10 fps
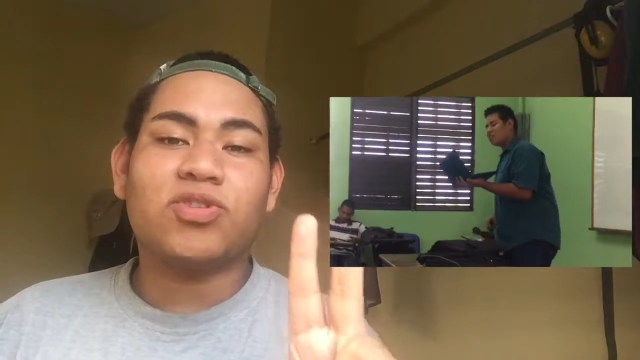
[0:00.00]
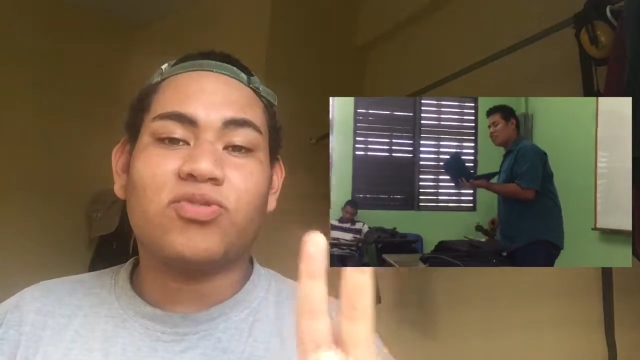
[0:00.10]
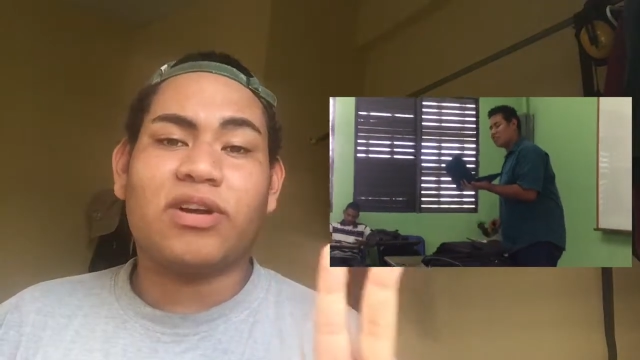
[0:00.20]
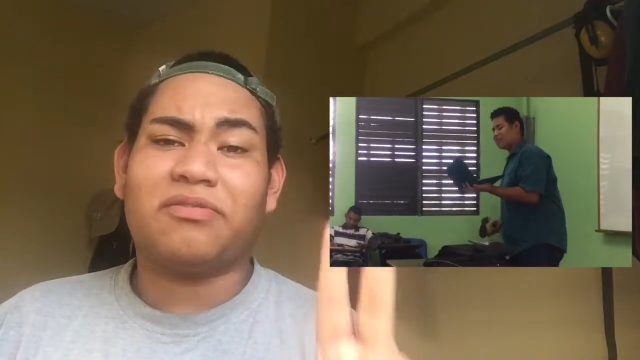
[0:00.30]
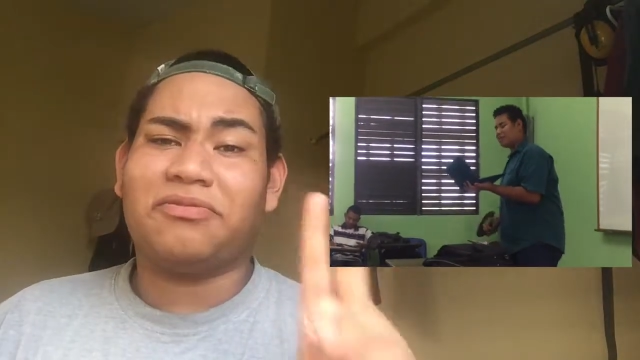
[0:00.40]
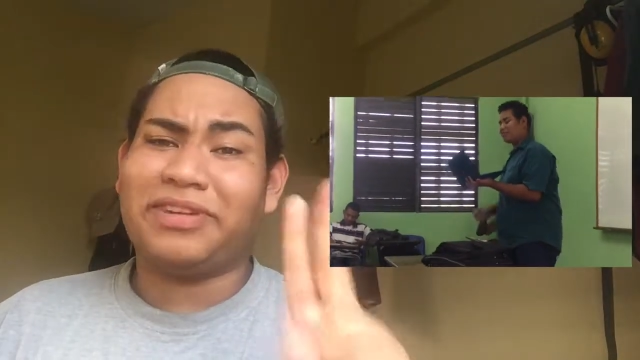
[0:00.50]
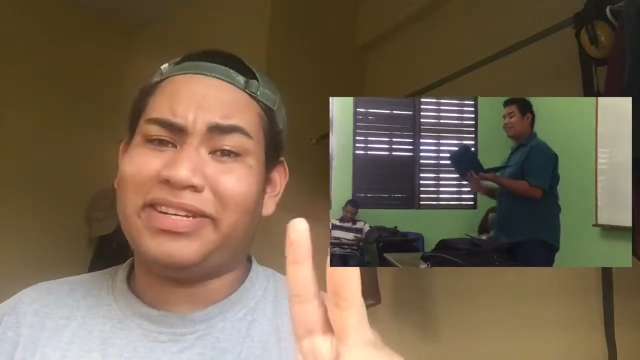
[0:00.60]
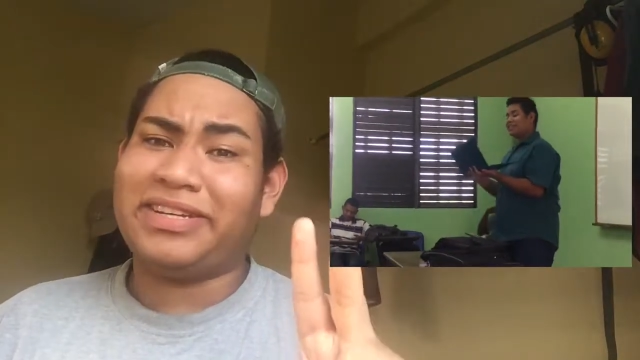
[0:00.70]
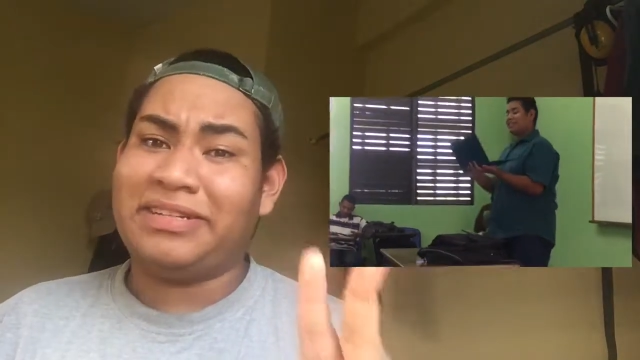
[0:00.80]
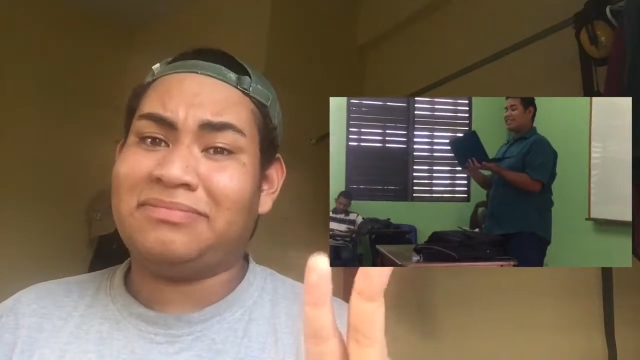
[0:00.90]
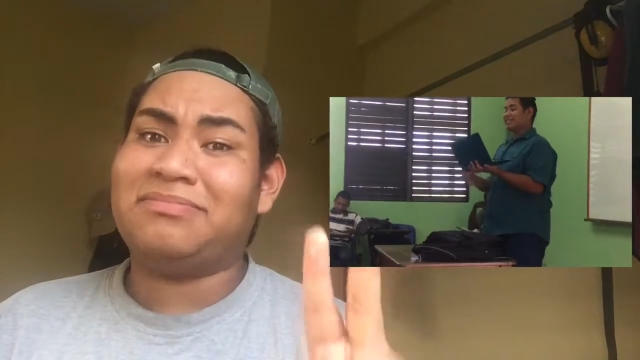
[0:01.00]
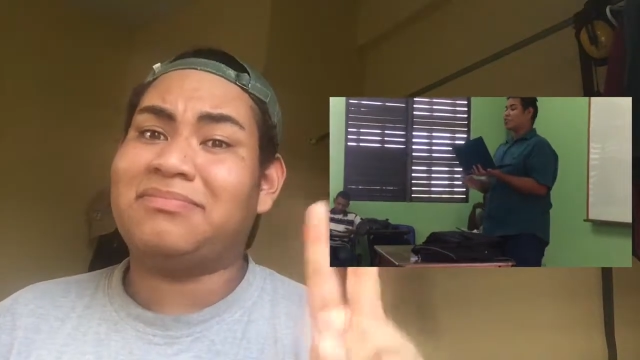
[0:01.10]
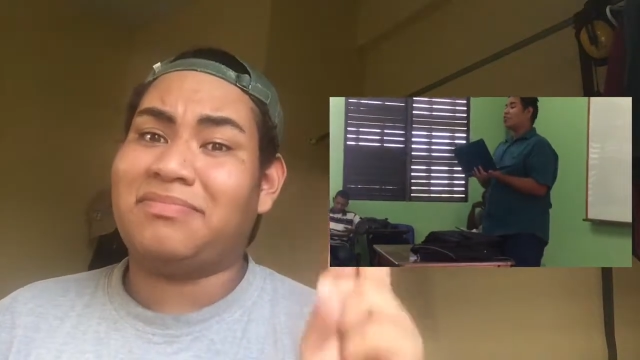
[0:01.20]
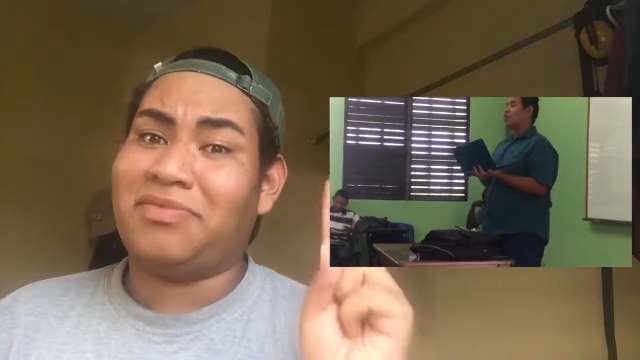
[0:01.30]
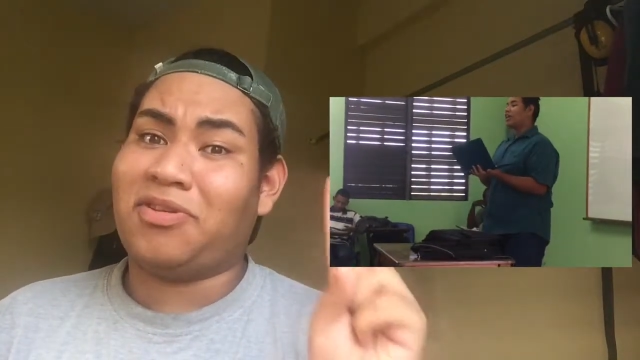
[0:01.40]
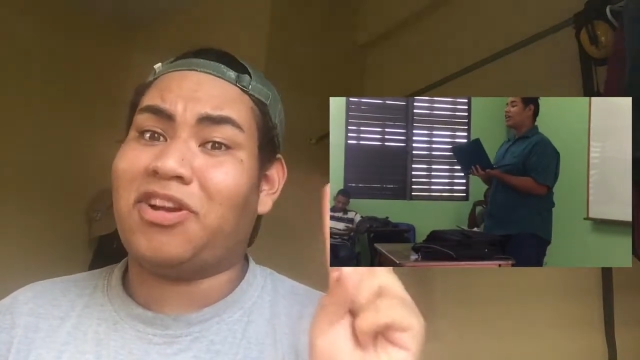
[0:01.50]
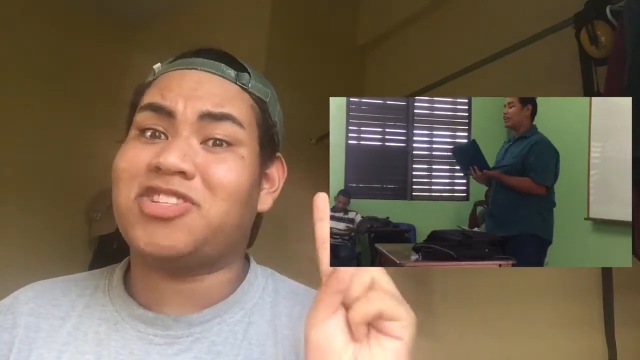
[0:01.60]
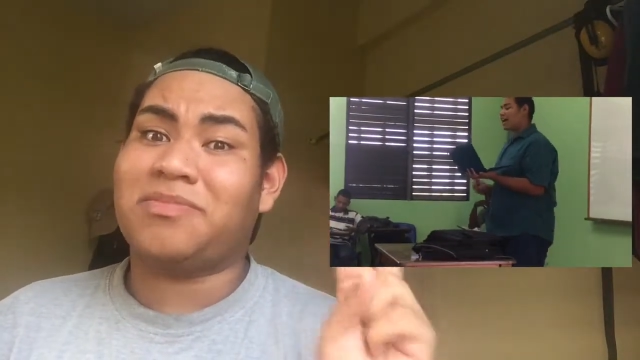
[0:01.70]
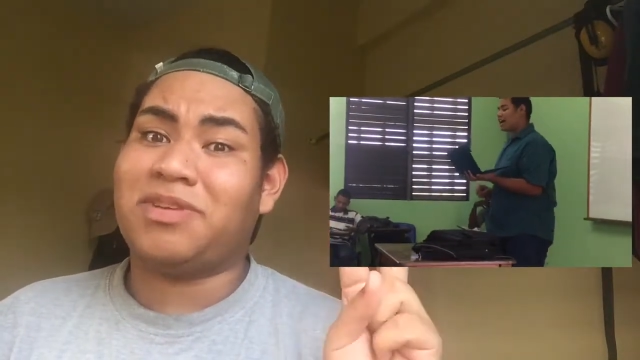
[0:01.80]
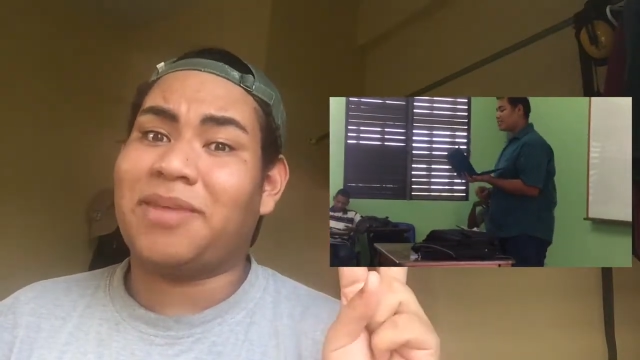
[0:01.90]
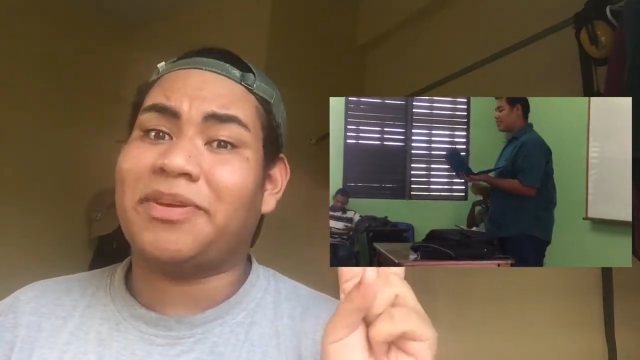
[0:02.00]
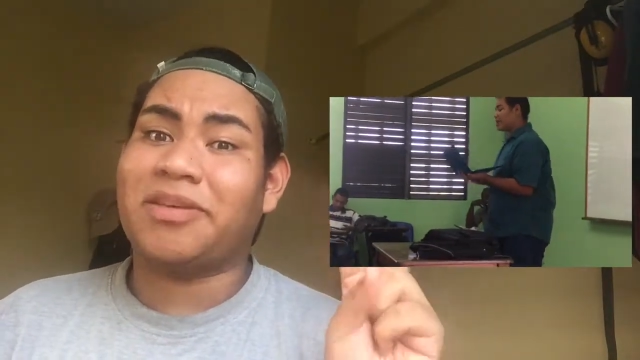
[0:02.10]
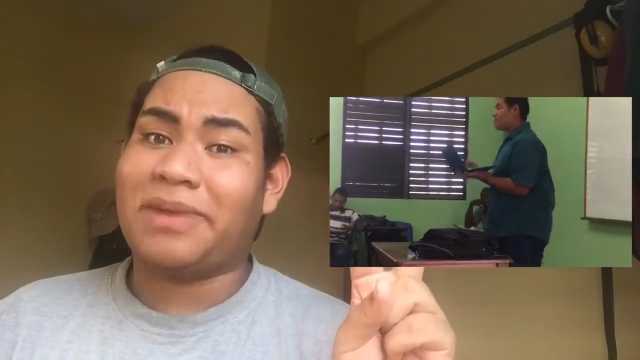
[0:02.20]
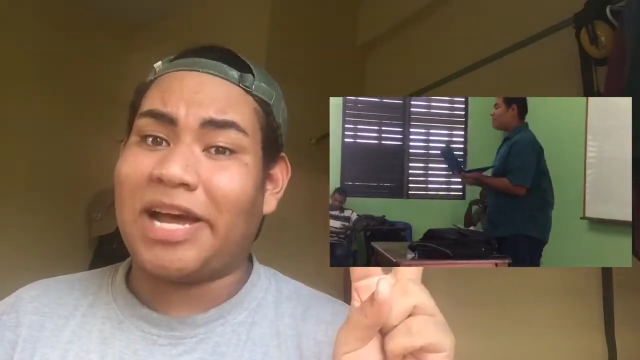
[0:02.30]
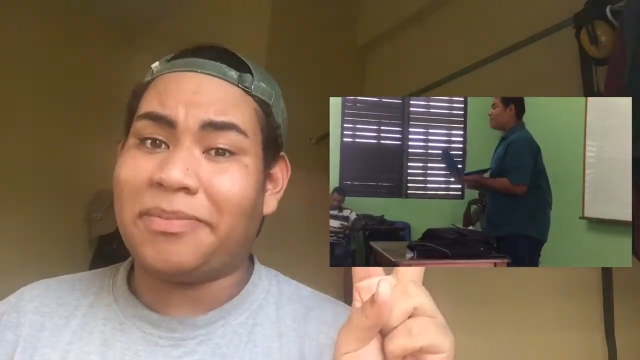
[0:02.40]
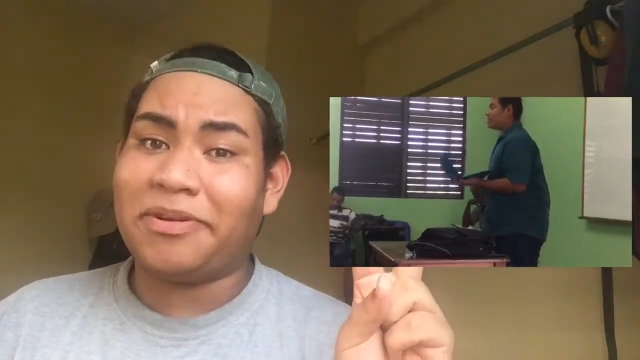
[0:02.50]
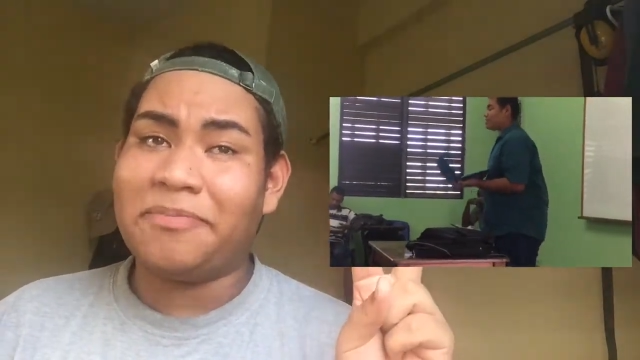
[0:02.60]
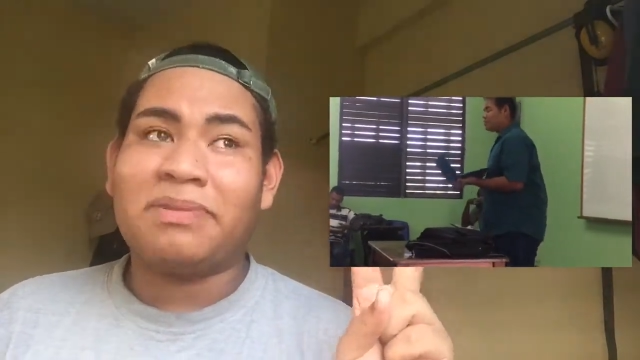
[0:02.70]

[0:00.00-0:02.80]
are really knowledgeable about the Bible,